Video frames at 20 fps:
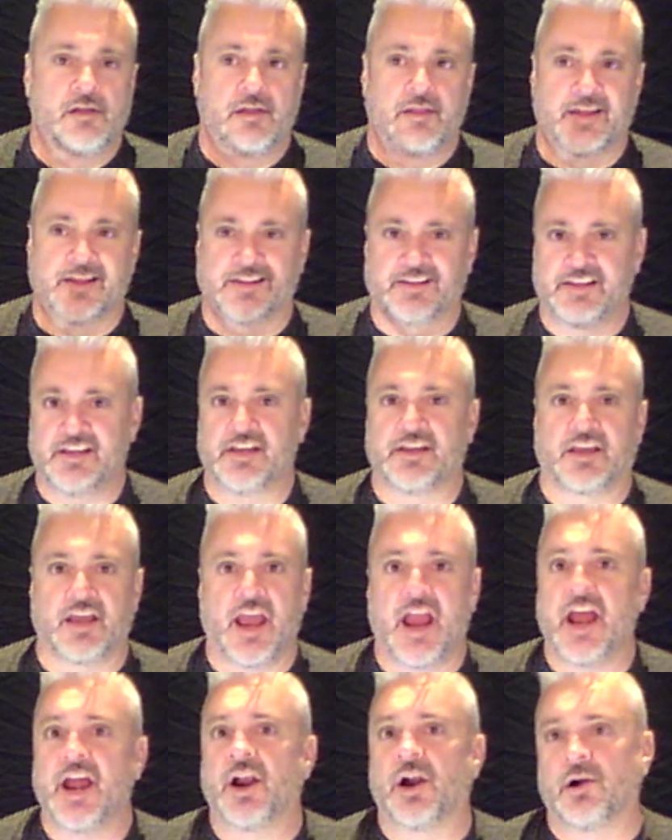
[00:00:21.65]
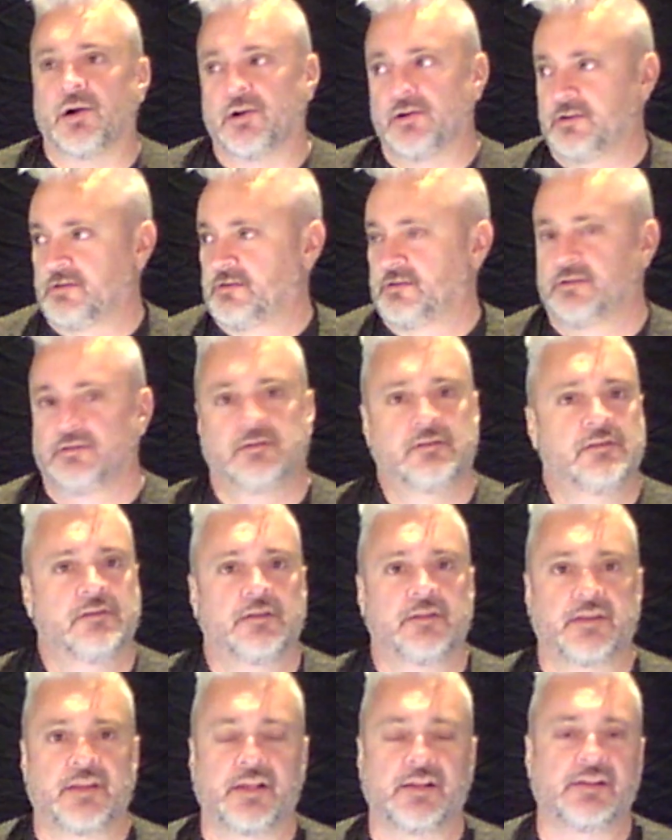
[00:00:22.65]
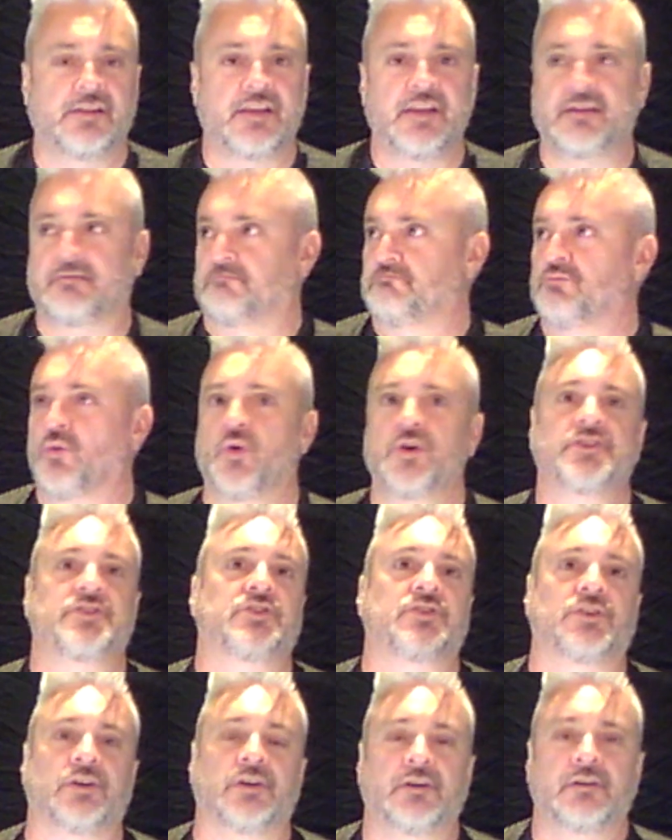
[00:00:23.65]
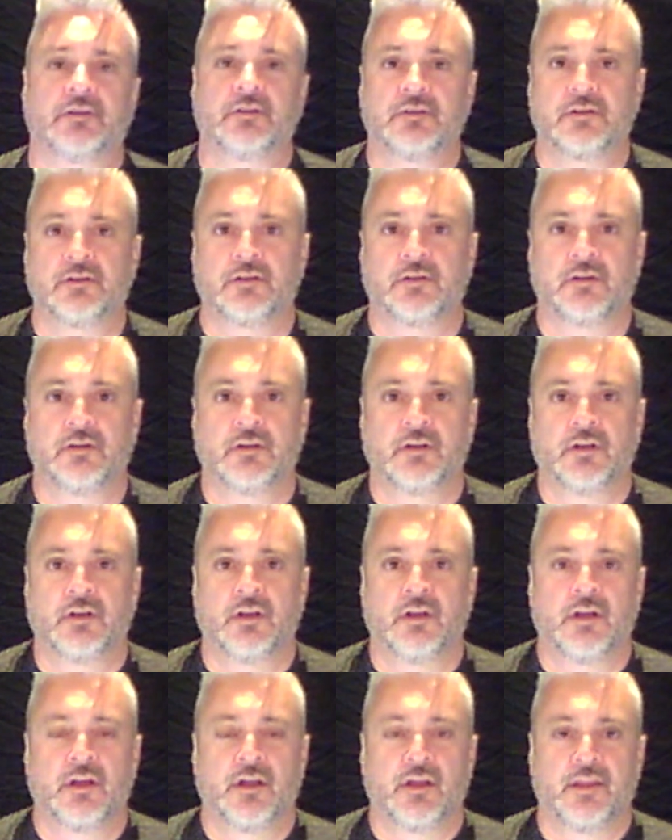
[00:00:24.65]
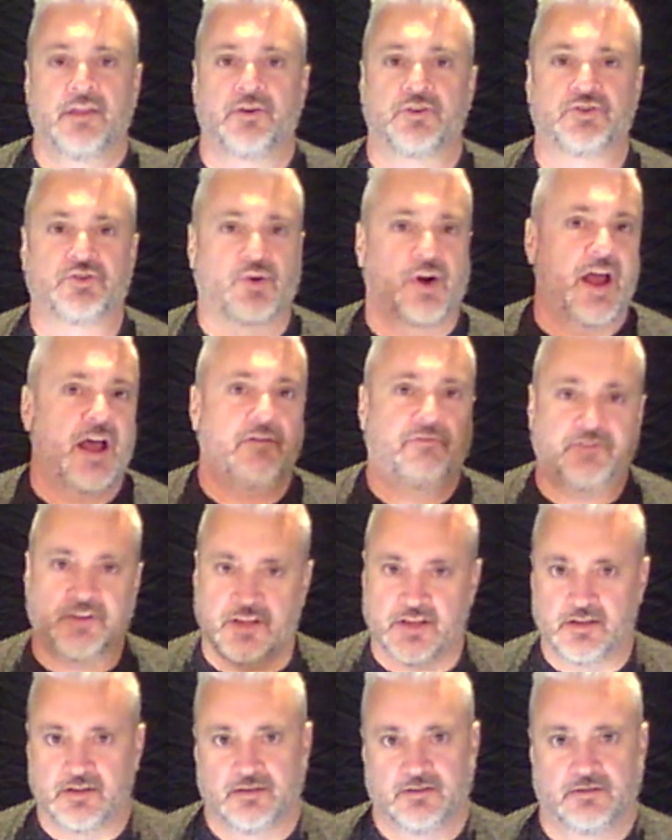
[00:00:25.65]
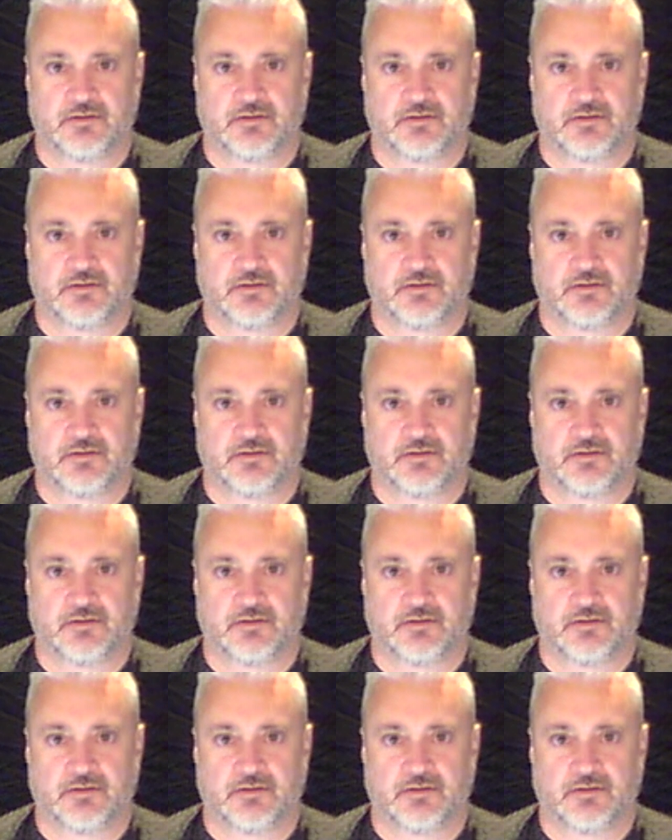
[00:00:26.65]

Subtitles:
They leak air. They leak moisture. They're drafty.